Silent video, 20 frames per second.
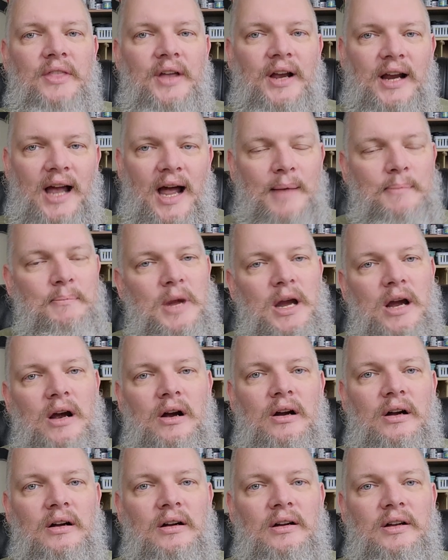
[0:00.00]
The
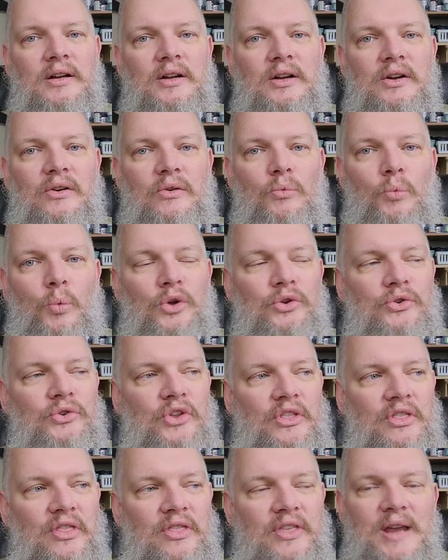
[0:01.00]
Chimera was
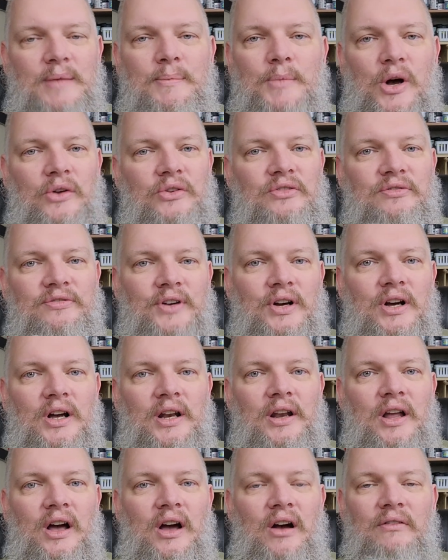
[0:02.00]
the most
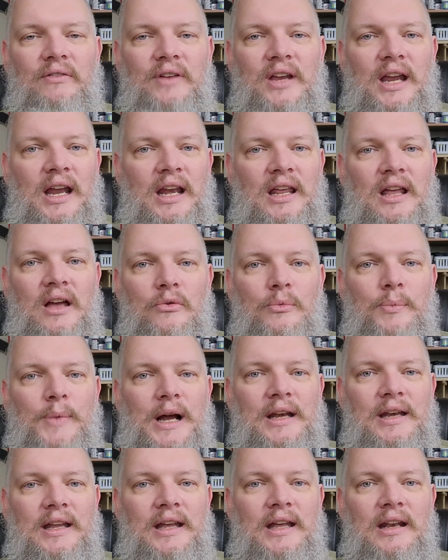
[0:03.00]
fun of any of them
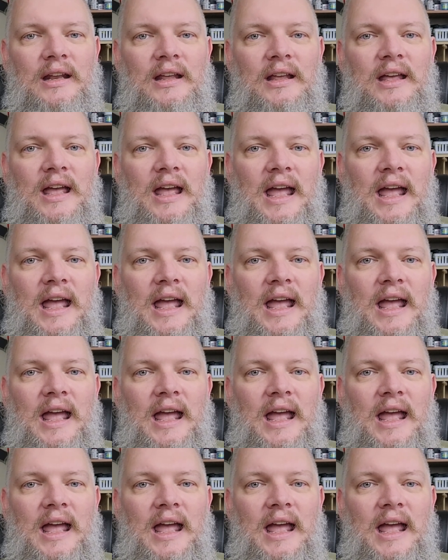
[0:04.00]
I did,